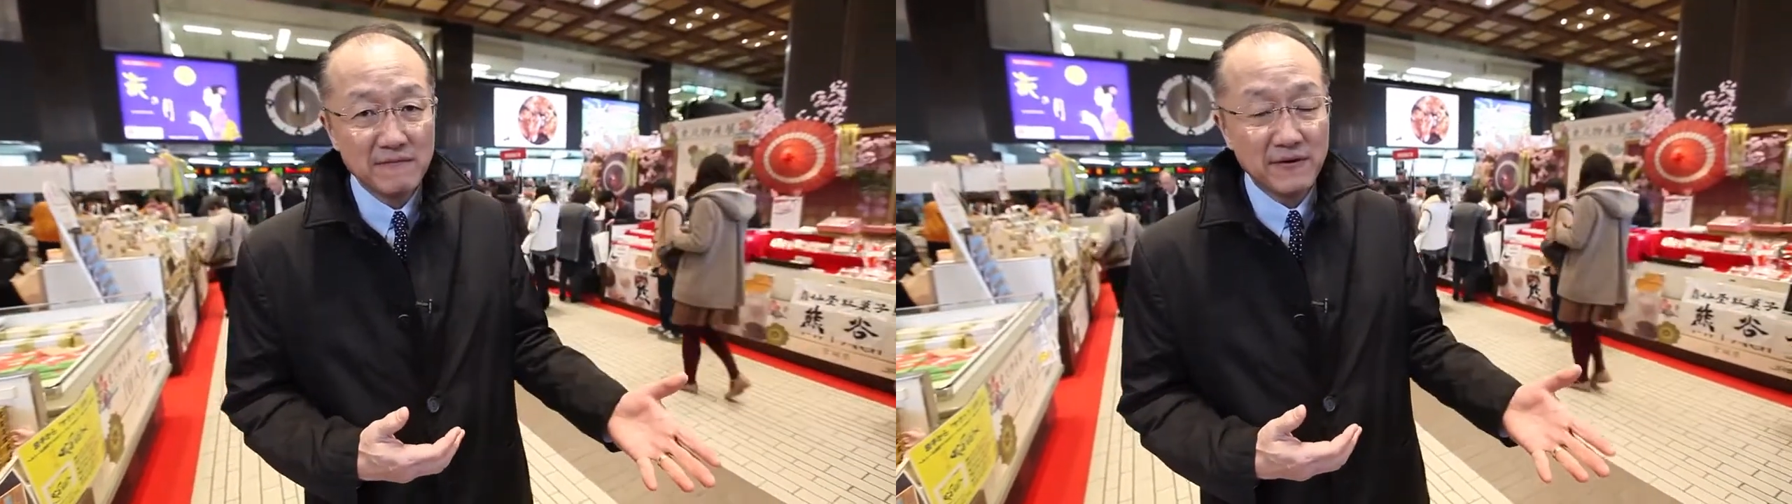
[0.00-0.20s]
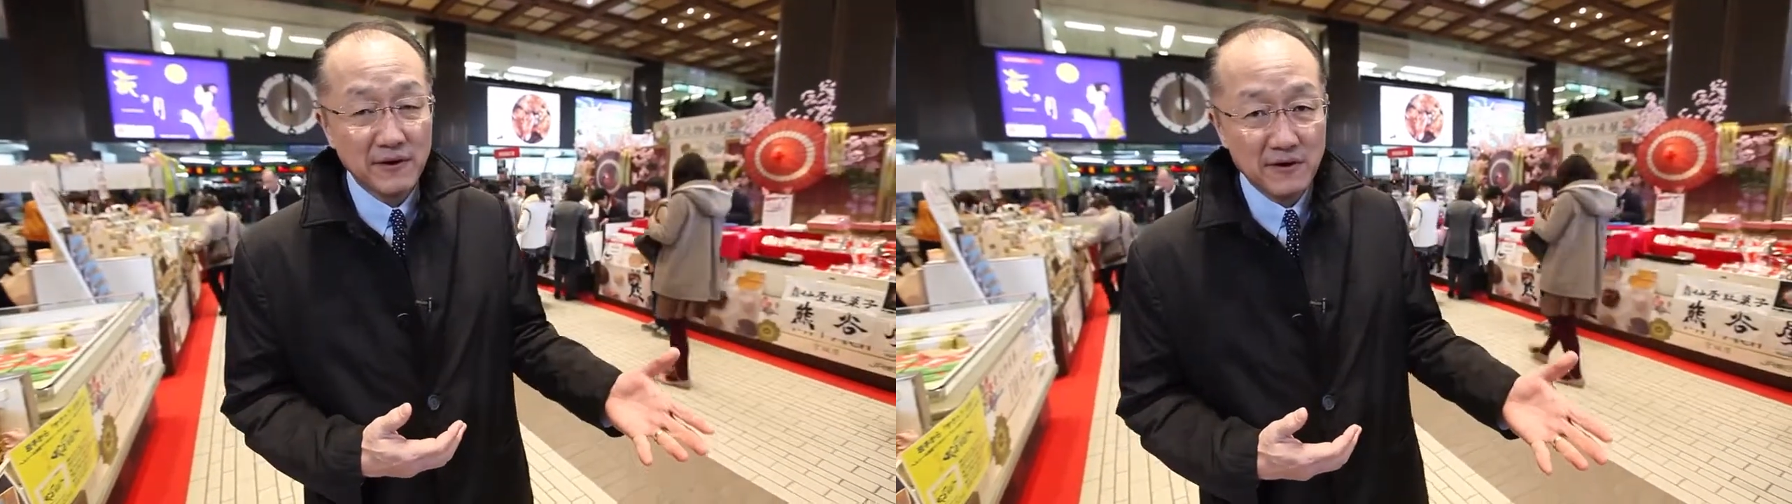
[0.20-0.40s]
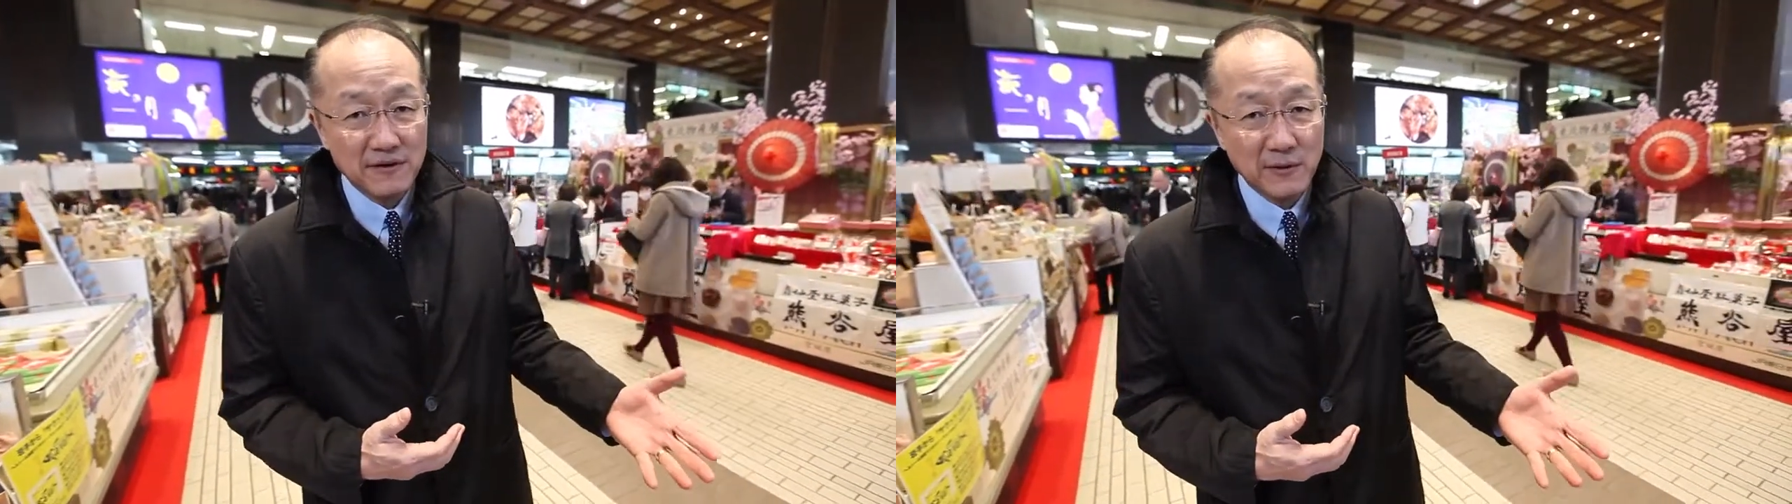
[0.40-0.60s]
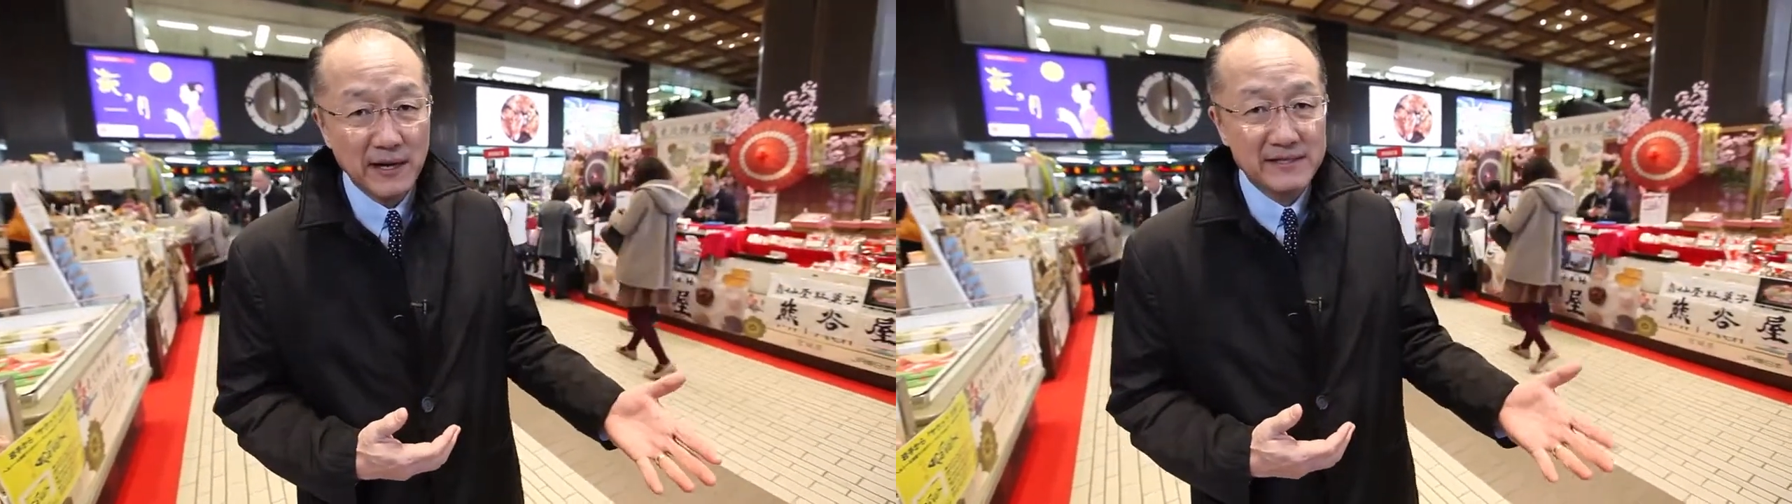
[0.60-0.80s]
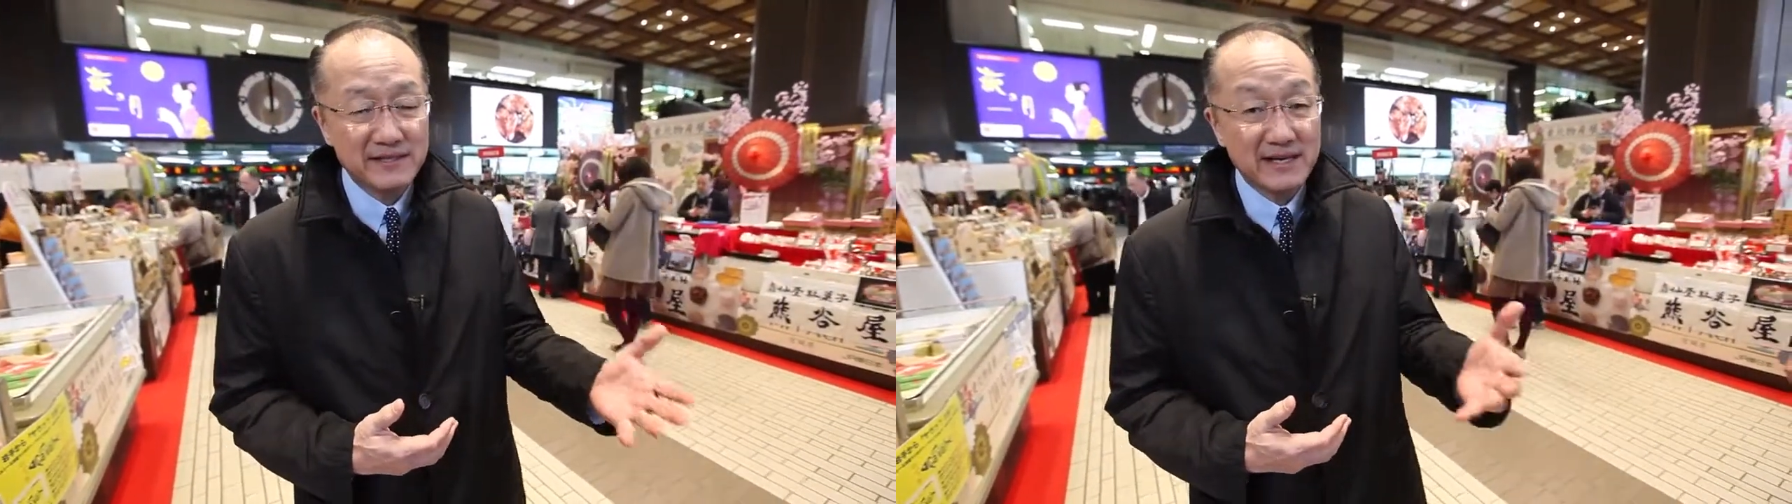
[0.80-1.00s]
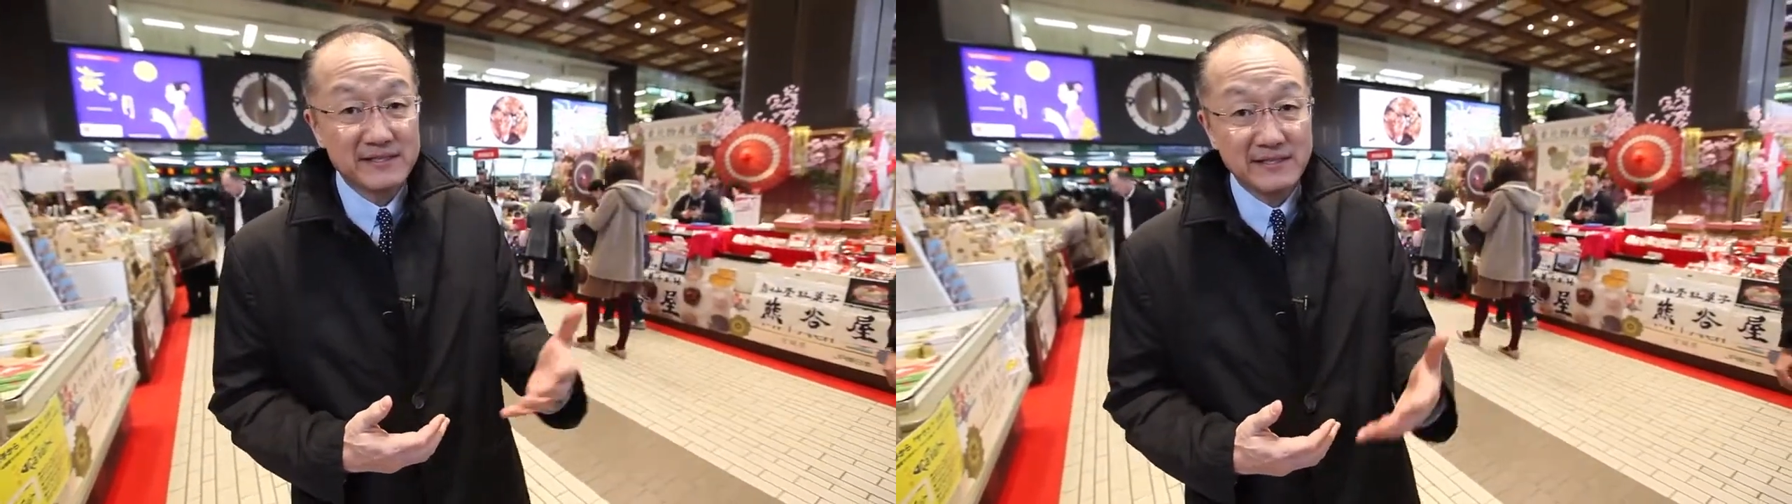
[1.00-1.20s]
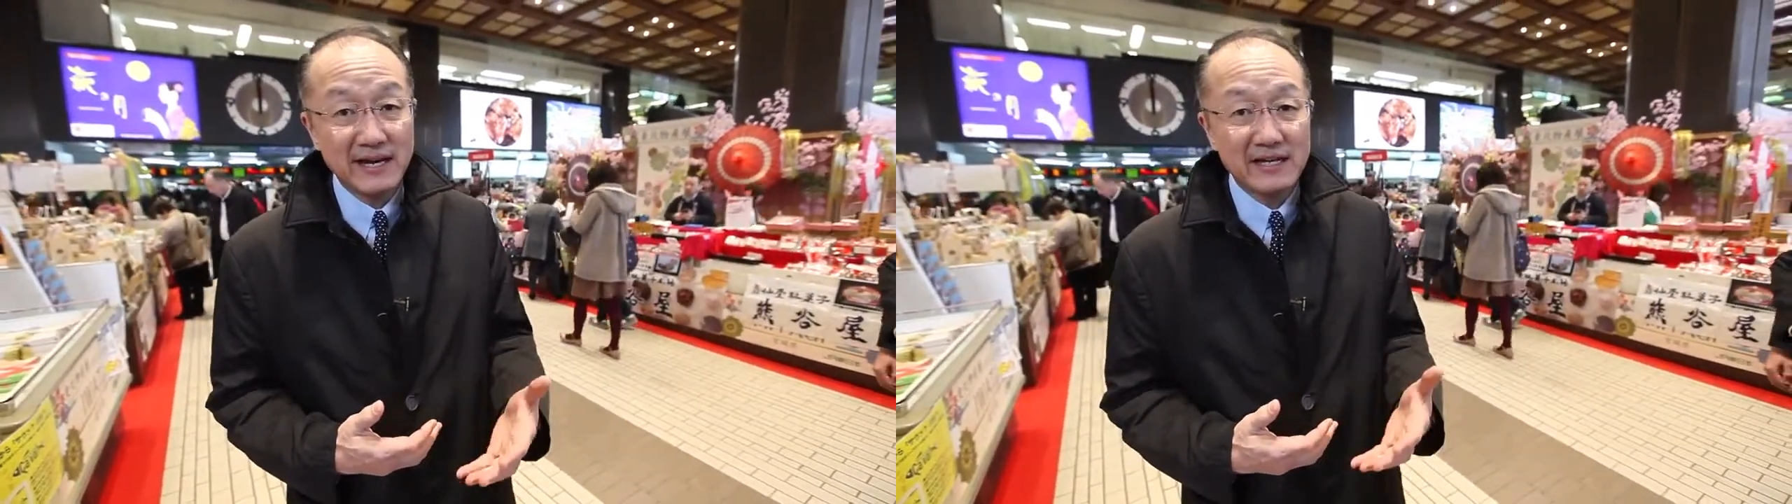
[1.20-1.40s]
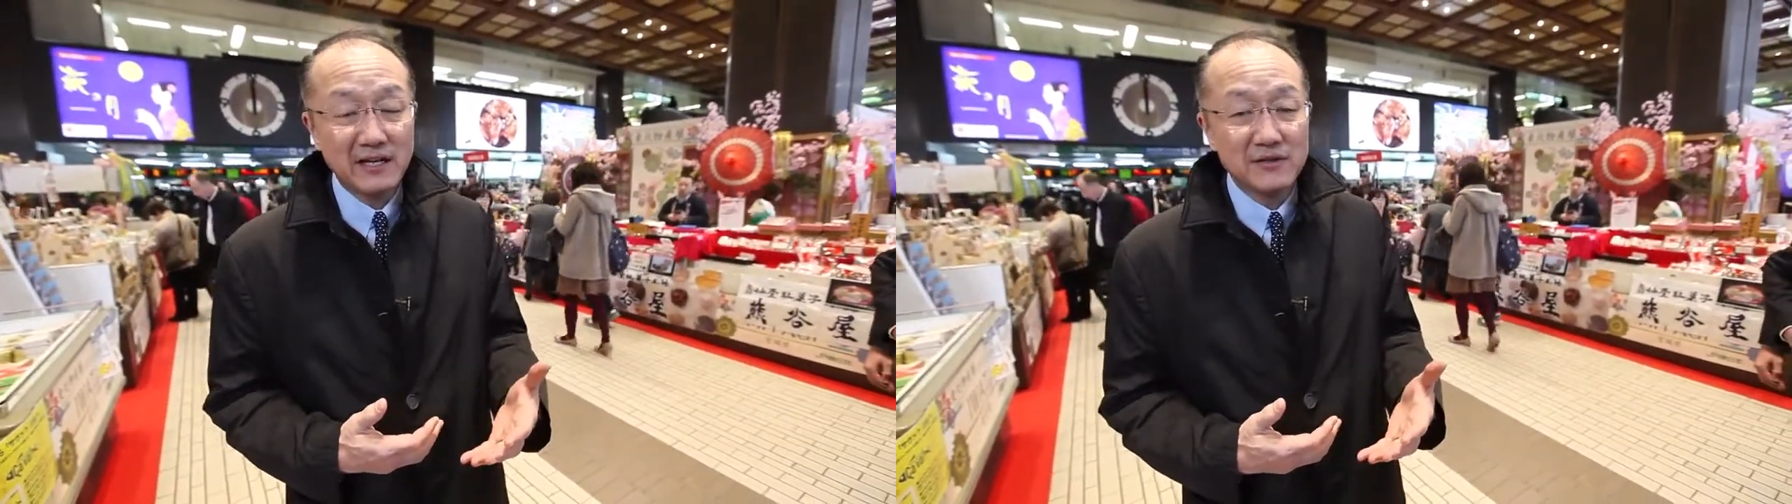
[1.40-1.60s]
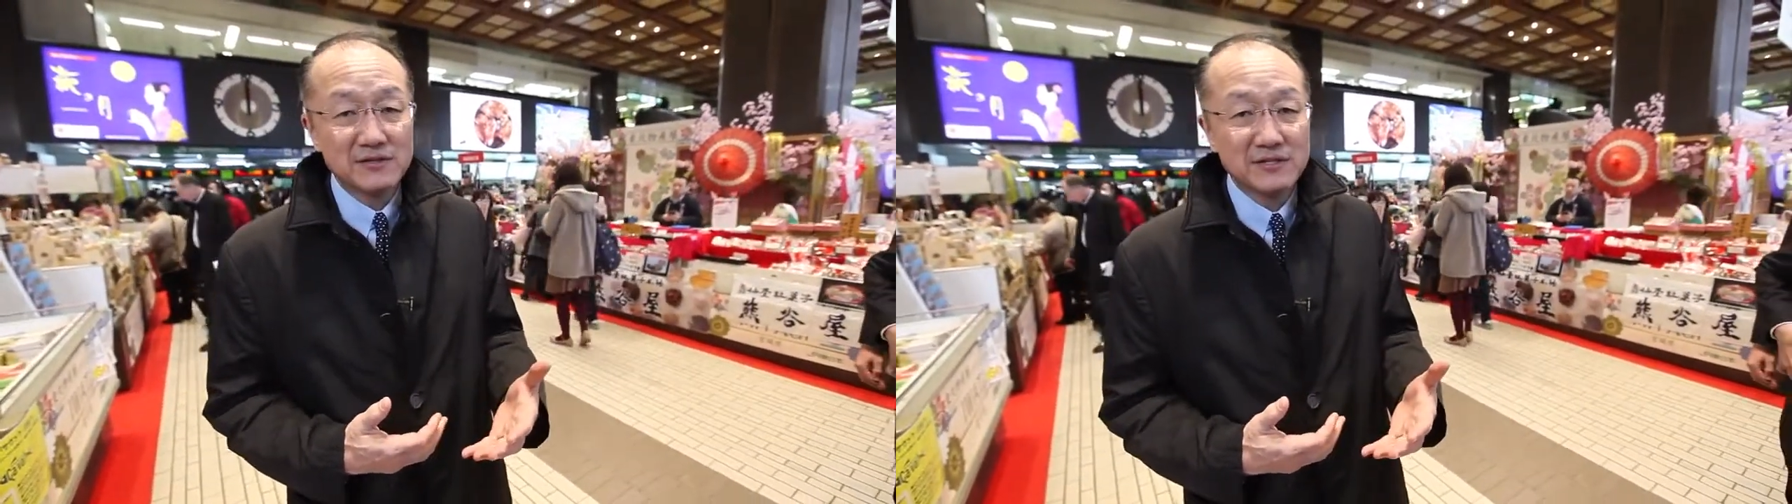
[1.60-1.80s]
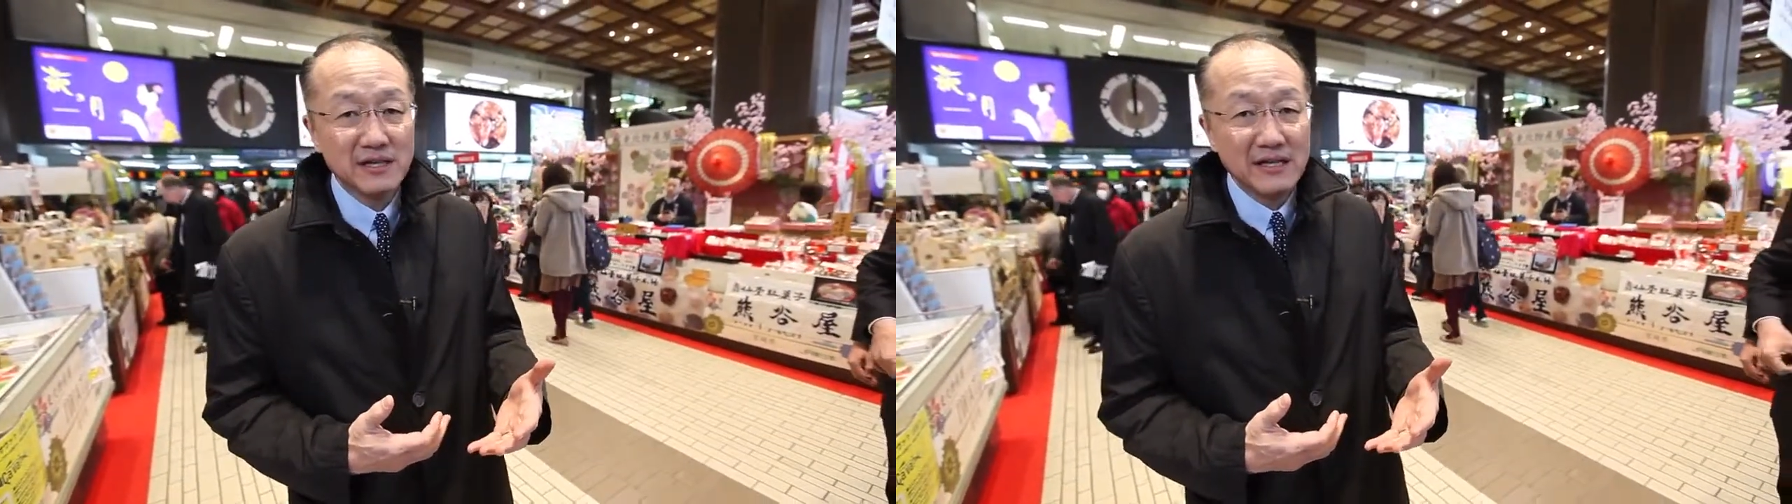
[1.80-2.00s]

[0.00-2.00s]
for earthquakes and cyclones